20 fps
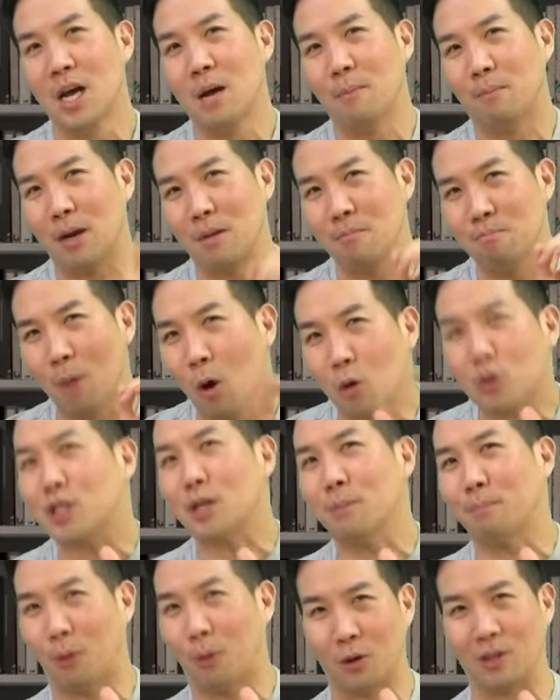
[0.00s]
But most
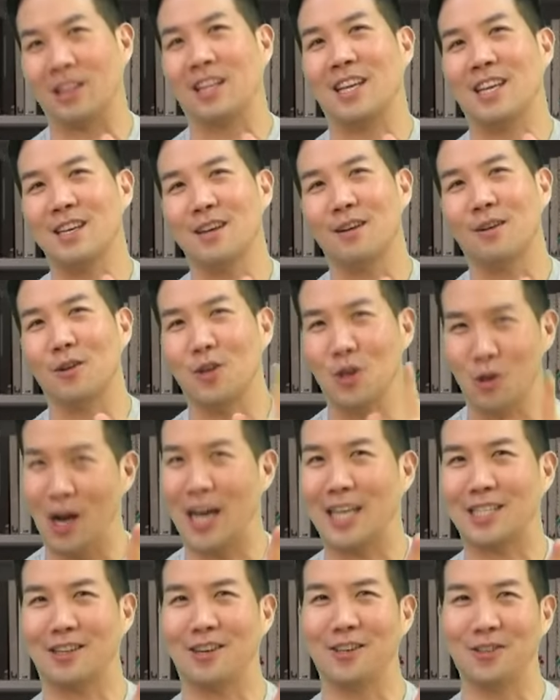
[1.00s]
importantly, you
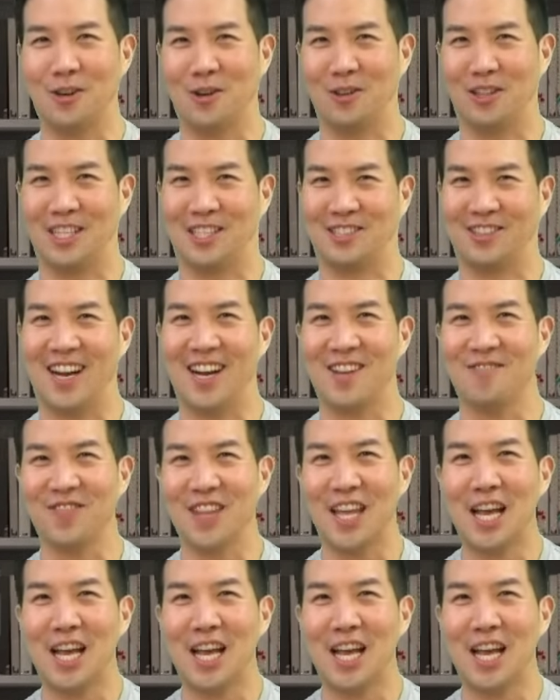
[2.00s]
guys all know this, right?